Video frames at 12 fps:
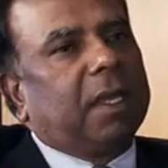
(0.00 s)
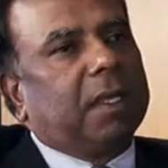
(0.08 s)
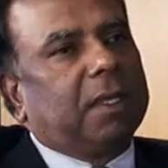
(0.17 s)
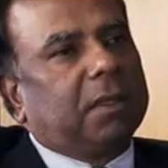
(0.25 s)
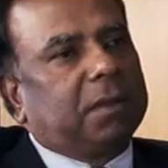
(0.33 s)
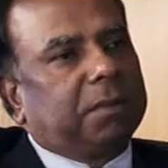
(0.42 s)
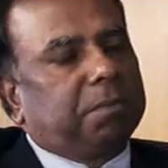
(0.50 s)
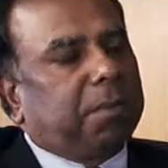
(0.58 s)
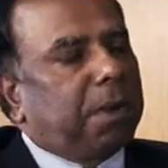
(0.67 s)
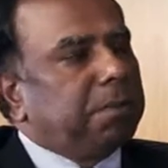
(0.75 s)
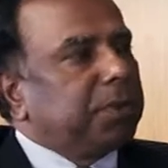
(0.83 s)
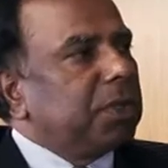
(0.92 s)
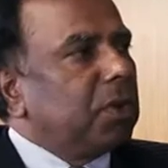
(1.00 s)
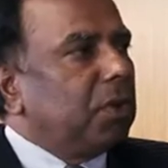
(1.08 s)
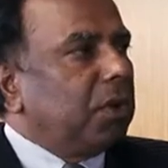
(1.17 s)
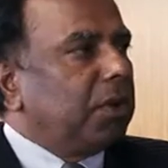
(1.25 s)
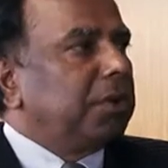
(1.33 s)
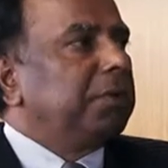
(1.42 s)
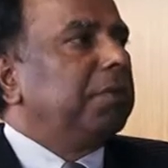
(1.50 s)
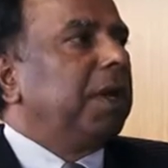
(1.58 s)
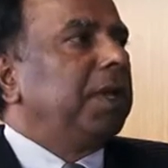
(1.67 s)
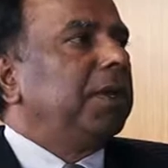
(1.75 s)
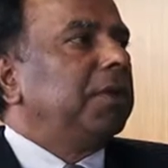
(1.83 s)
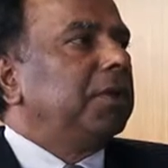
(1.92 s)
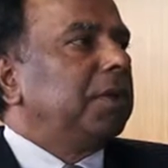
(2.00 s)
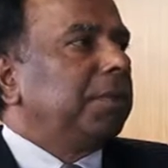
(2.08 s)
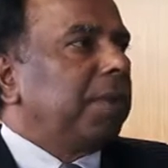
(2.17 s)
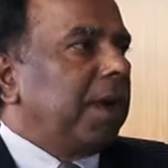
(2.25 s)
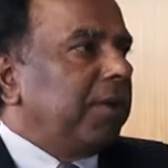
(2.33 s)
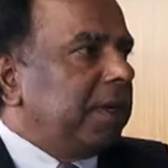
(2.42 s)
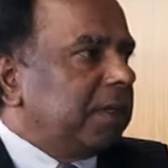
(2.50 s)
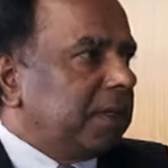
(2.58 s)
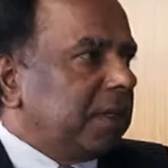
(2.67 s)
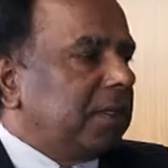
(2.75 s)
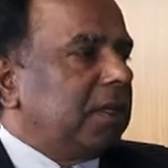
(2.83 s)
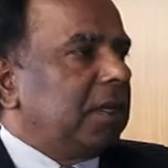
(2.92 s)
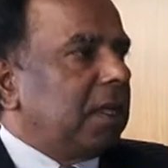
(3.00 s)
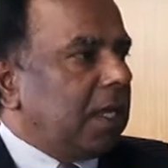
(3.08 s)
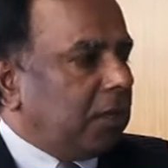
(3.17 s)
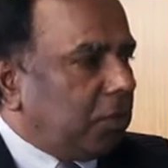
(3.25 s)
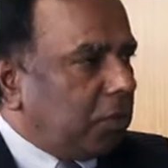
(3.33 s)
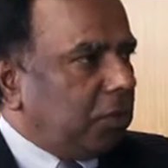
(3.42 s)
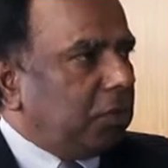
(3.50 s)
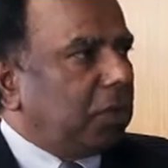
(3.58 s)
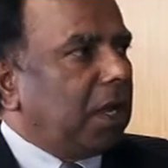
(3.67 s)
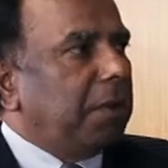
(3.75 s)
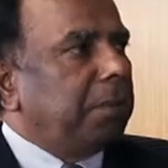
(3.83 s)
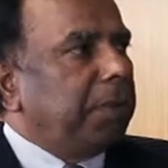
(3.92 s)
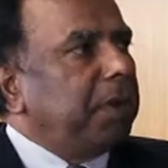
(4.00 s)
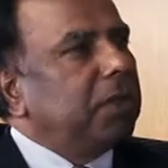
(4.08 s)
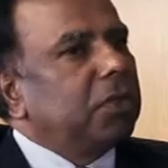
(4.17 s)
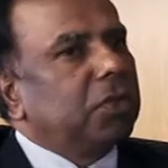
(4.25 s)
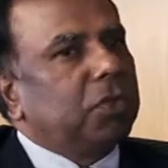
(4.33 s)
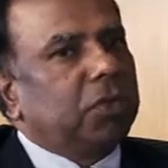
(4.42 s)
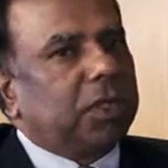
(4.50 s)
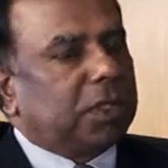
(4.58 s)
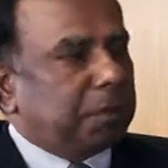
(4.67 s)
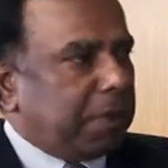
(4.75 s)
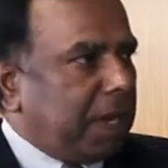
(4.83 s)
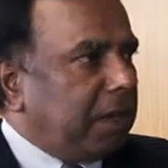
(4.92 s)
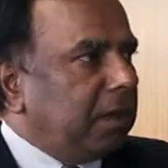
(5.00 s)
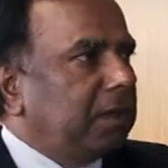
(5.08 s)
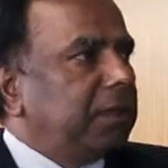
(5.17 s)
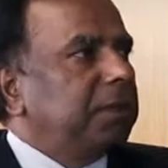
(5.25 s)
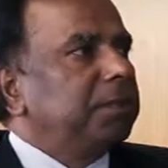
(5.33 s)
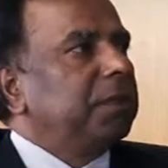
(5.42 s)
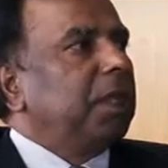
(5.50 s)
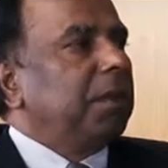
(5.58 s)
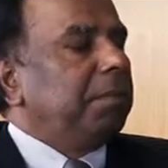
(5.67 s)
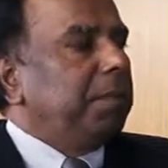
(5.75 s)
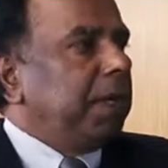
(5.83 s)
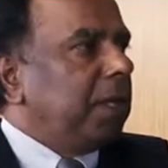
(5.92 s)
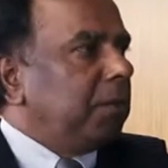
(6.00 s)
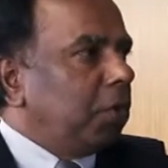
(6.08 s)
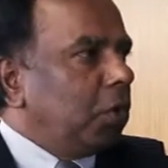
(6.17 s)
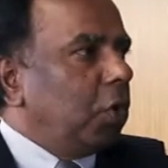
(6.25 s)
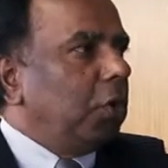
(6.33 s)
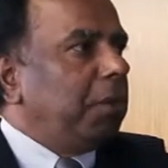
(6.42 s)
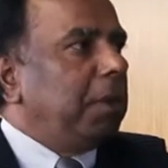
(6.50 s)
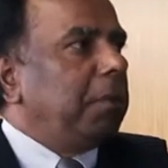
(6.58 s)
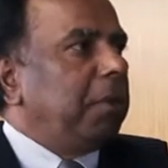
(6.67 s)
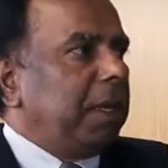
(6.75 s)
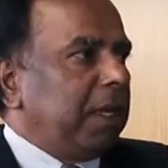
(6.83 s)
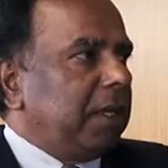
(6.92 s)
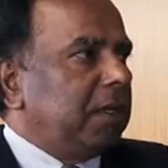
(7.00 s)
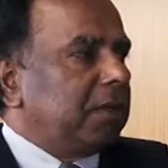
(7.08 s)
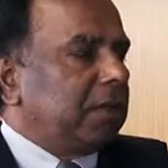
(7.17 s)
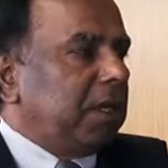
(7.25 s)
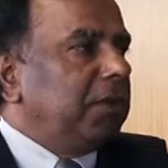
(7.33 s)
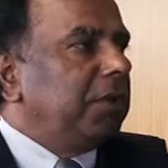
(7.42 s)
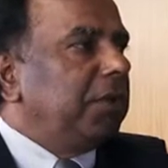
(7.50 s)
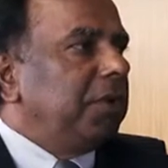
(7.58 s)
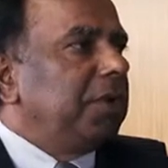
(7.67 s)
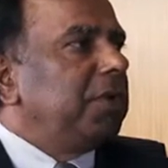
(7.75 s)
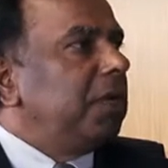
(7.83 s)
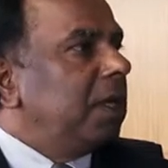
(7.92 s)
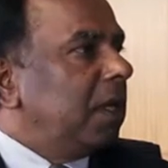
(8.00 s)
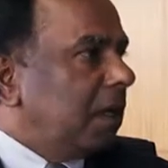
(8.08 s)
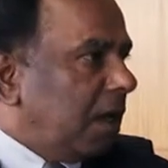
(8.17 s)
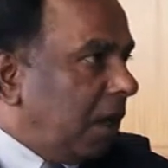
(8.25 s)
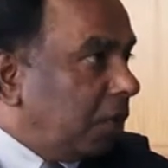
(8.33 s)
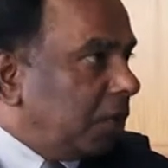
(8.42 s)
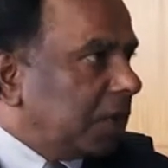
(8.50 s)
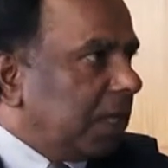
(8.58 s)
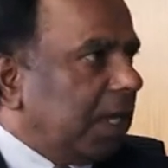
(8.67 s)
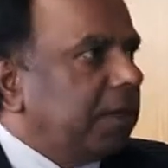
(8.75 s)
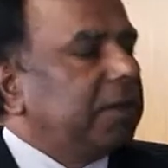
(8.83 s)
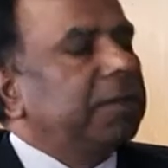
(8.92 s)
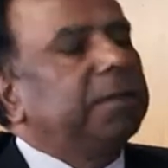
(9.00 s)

it pumps in a lot of money to the private sector and to companies to expand, become global players in the region and outside.